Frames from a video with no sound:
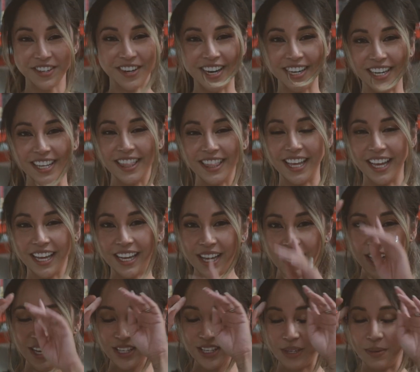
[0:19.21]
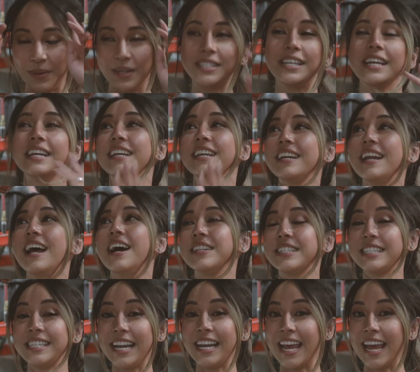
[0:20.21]
anything. So we're taking it
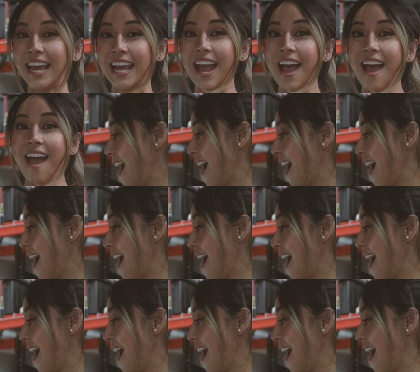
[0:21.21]
out today.